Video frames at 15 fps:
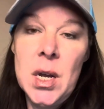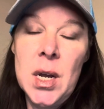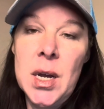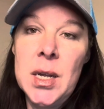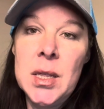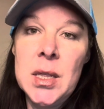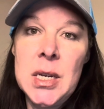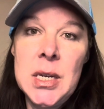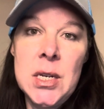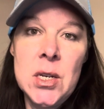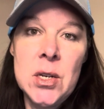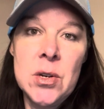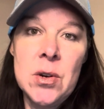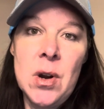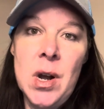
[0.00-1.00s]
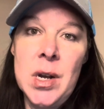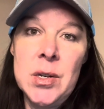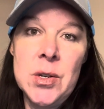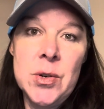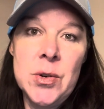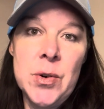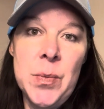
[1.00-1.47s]
unleash your
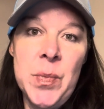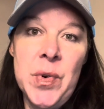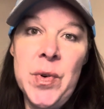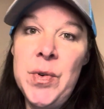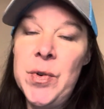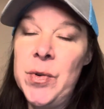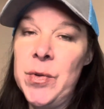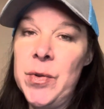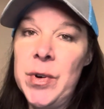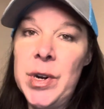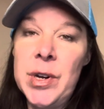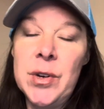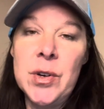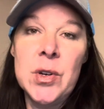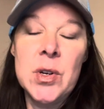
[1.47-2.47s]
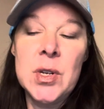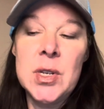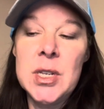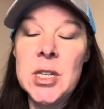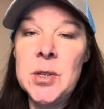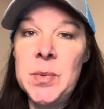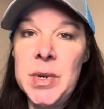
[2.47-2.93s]
entrepreneurial
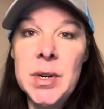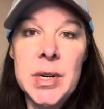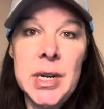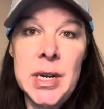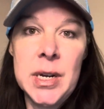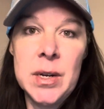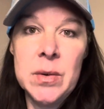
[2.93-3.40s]
spirit,